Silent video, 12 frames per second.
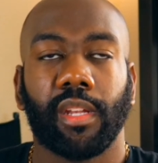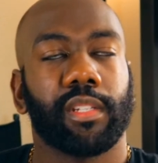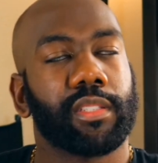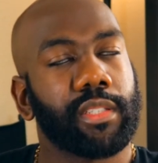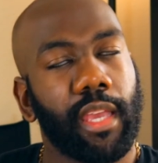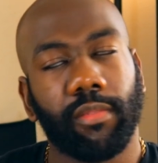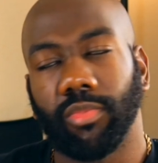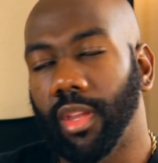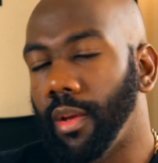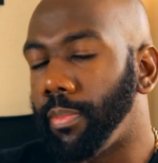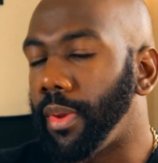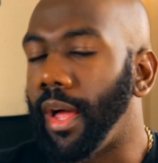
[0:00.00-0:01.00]
The same
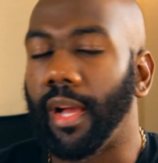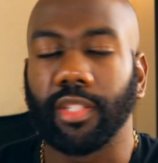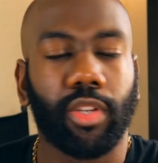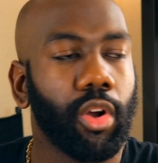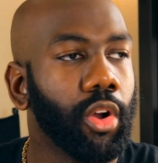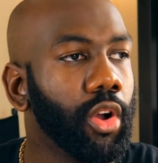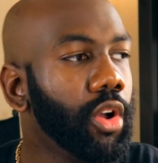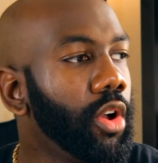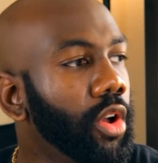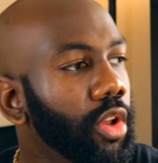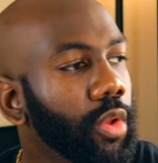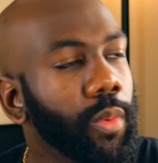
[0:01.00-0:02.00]
thing applies
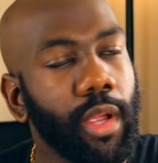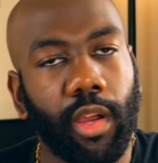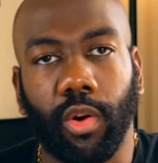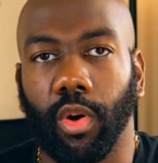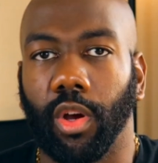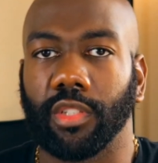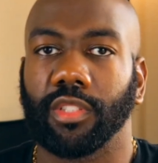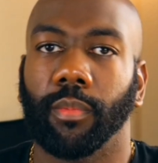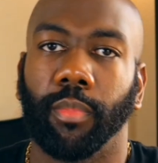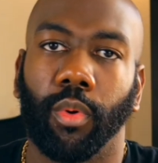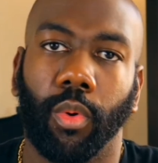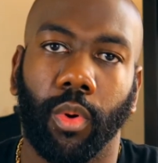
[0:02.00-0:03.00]
all the way across the
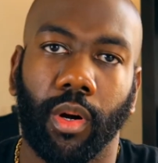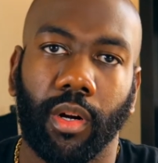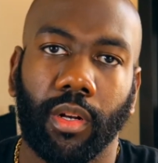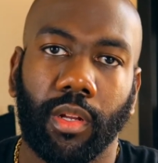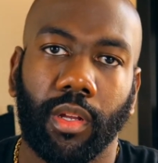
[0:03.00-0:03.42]
board,